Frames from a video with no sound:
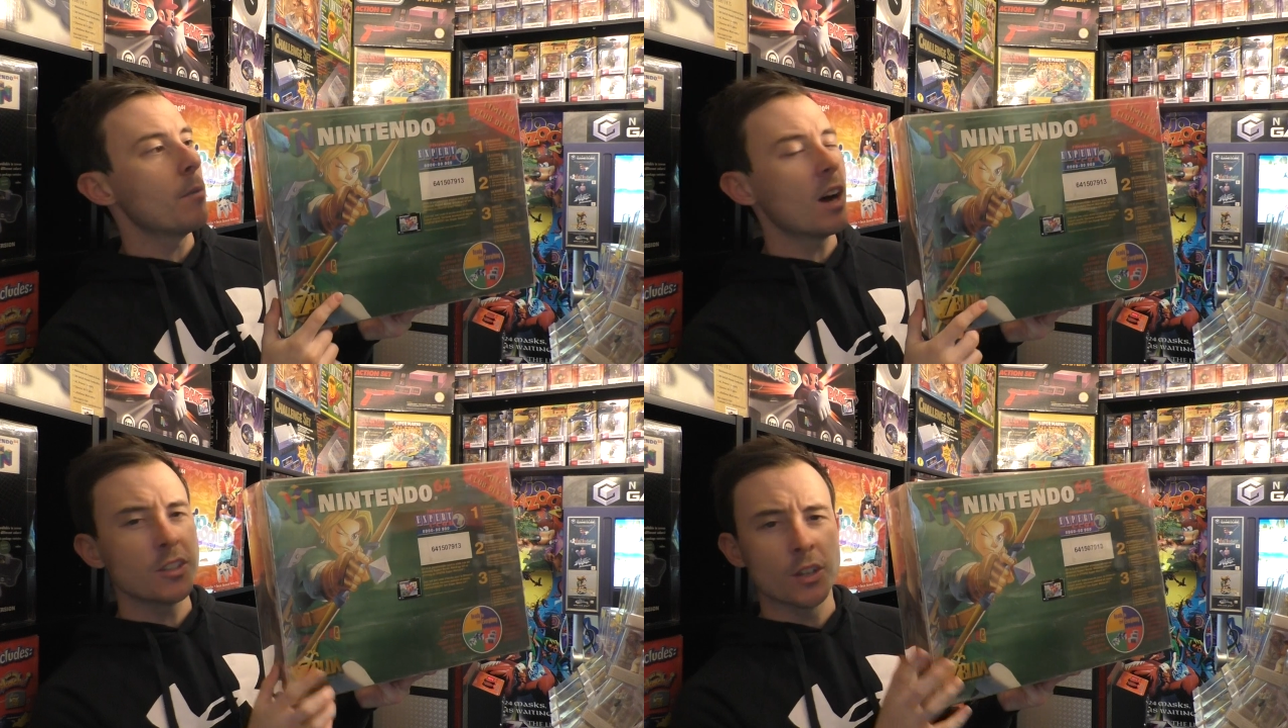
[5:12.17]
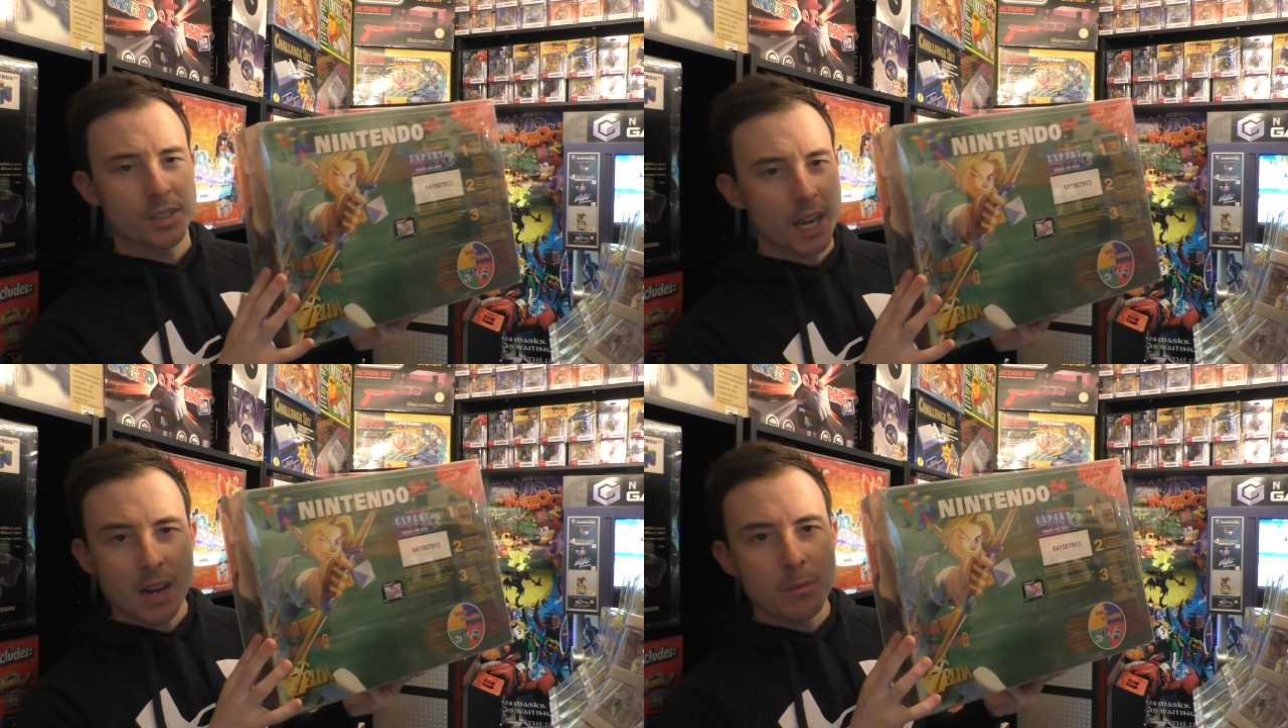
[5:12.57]
Mine's
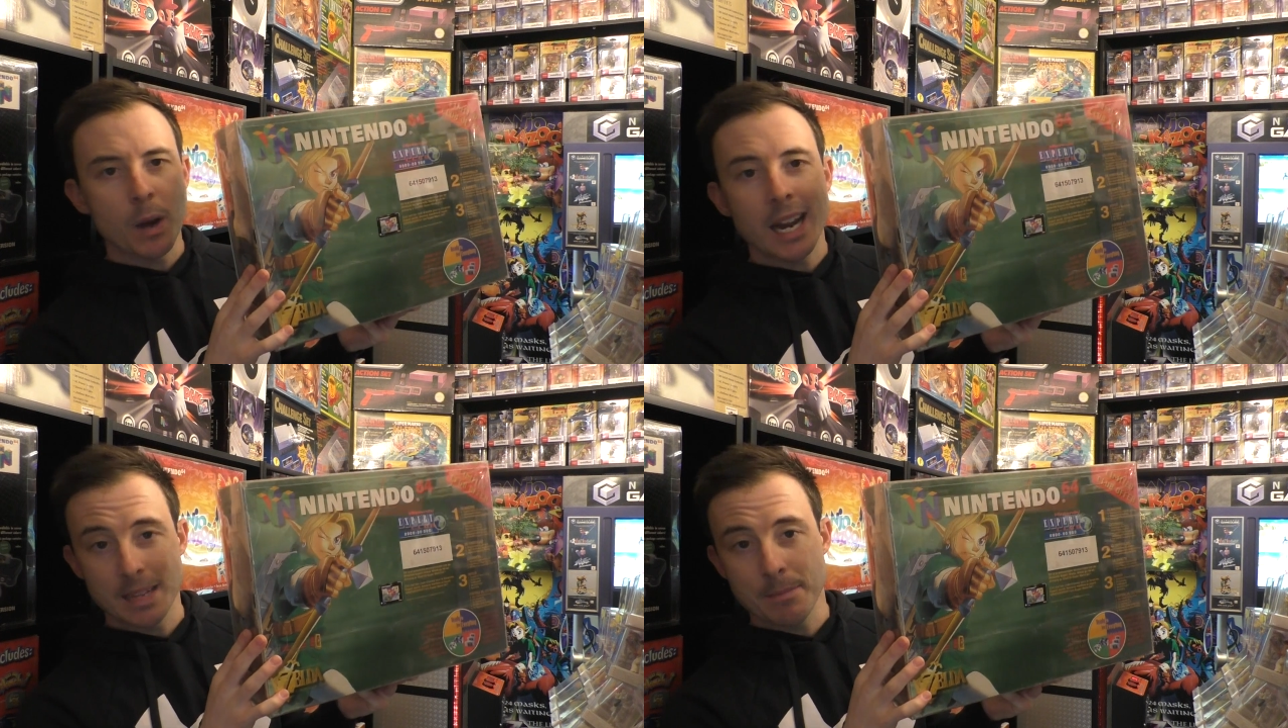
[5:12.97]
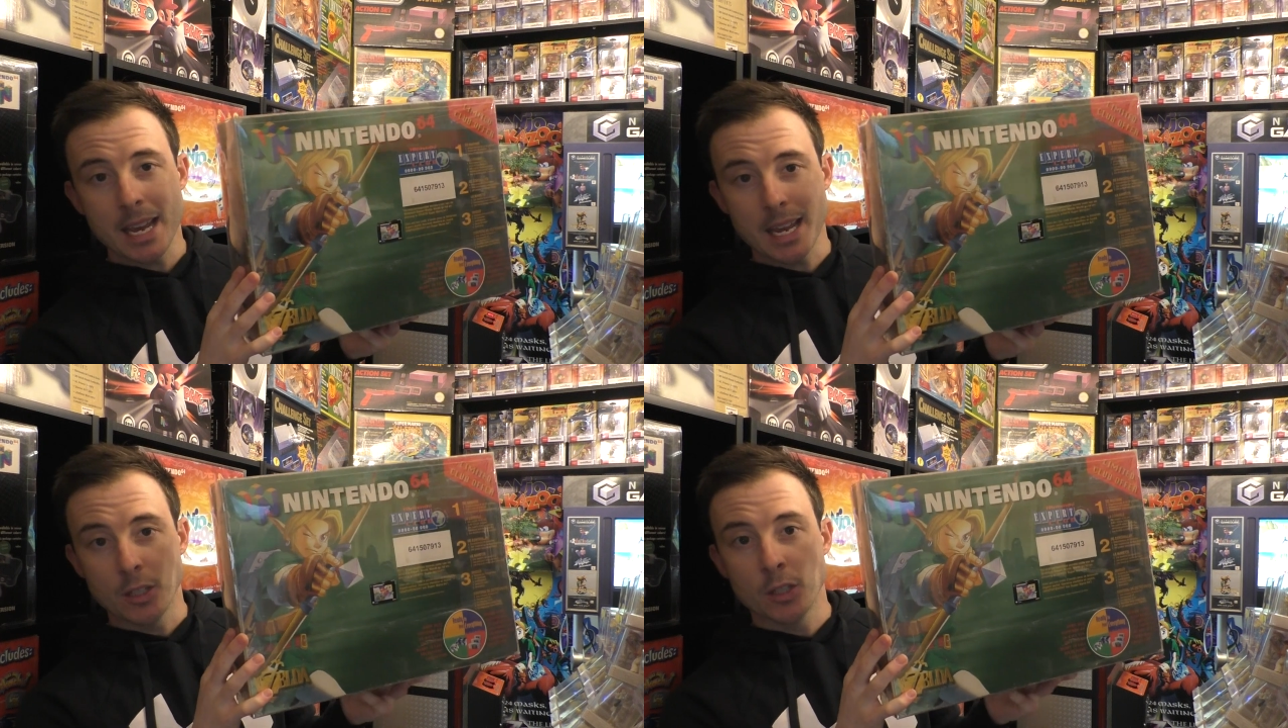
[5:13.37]
not terrible by any
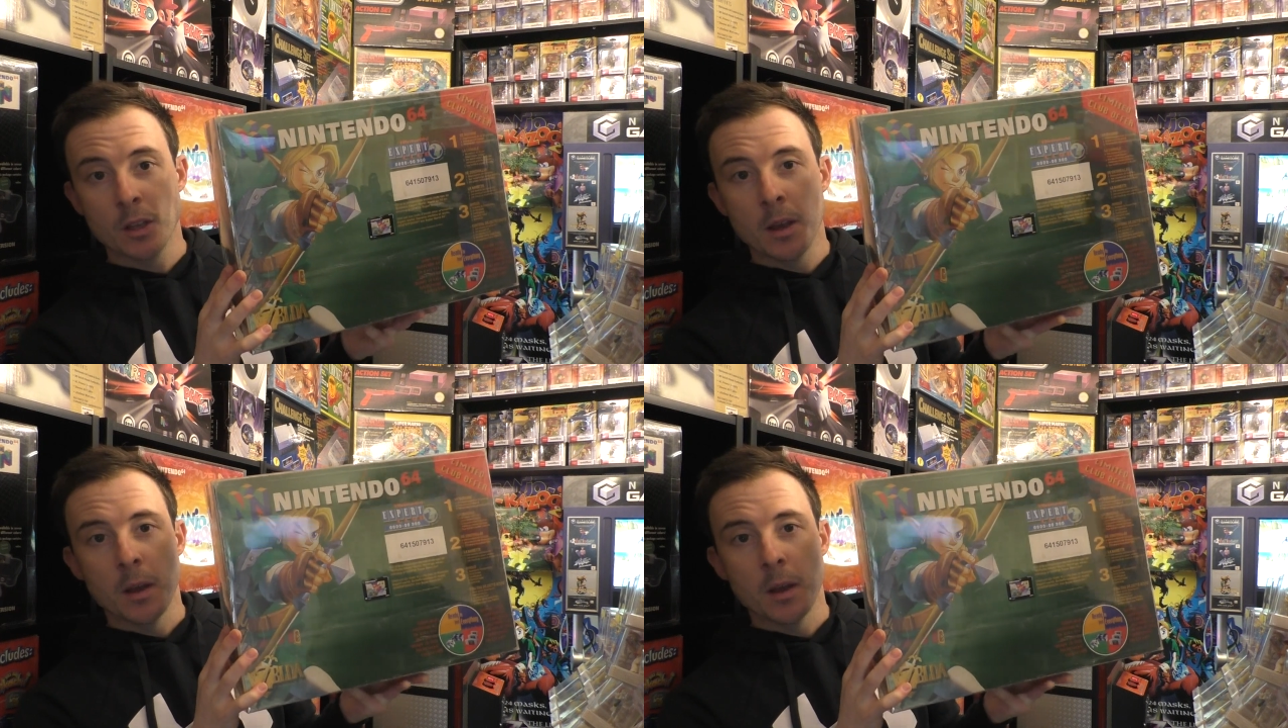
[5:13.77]
means,